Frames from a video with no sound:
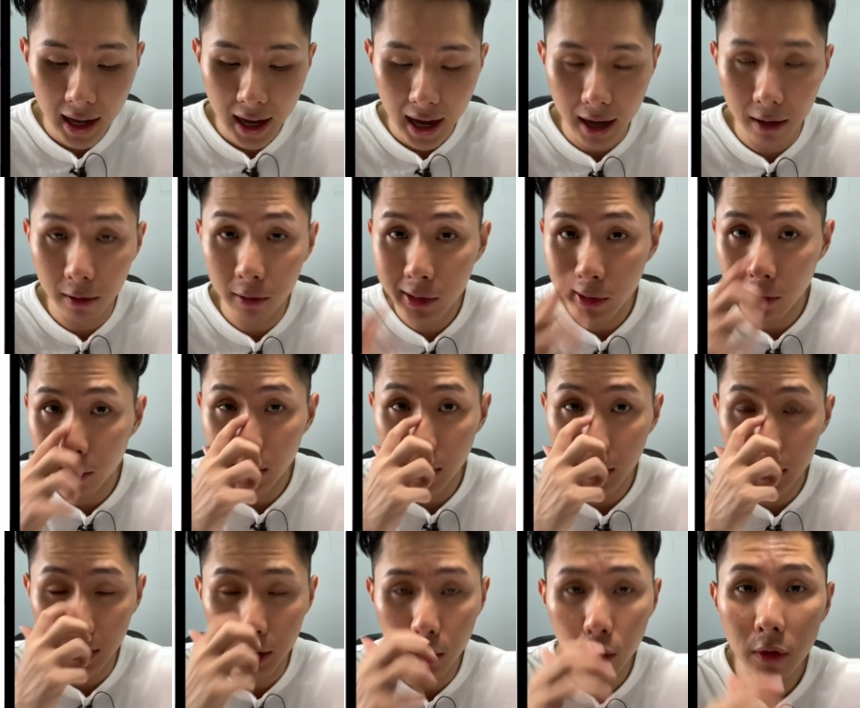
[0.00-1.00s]
And also
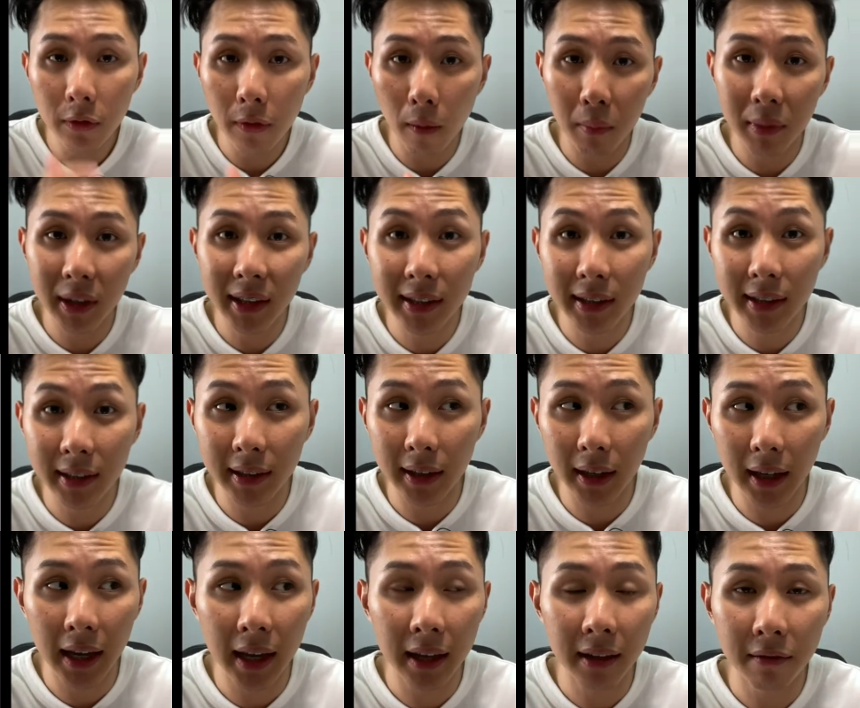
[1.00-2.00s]
learned the two formulas
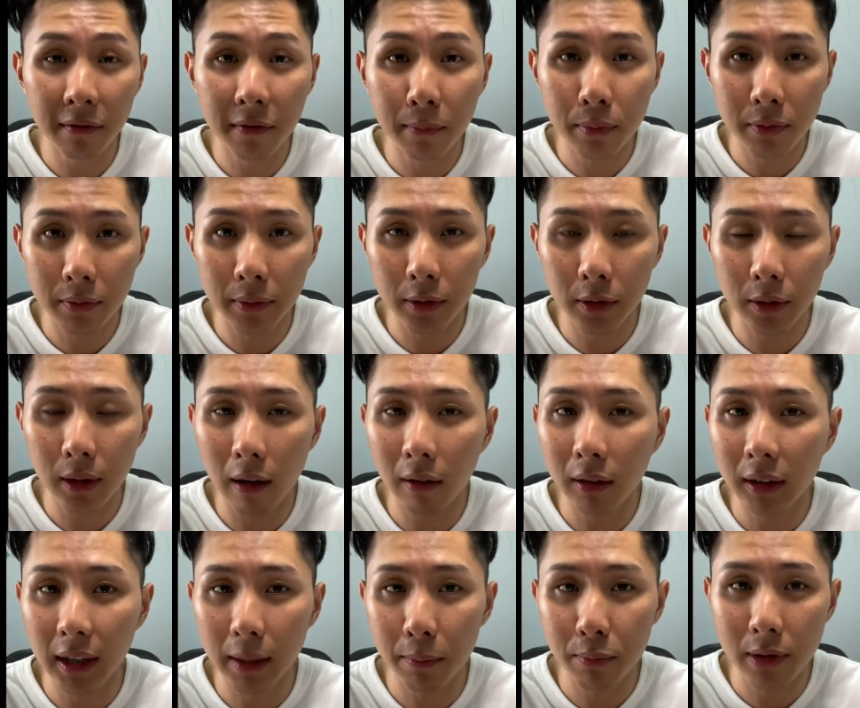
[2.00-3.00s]
to
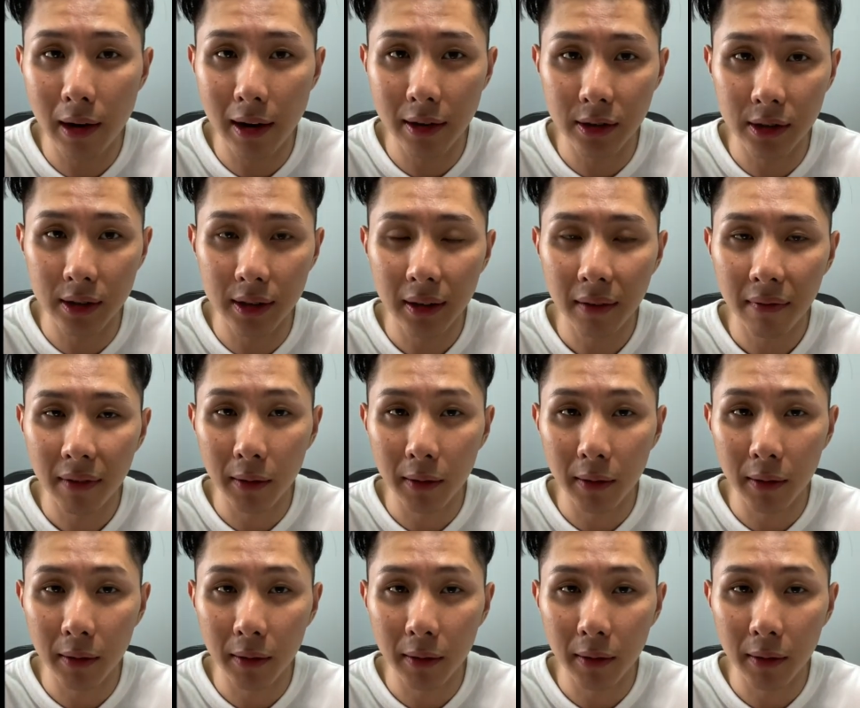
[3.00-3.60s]
calculate pressure.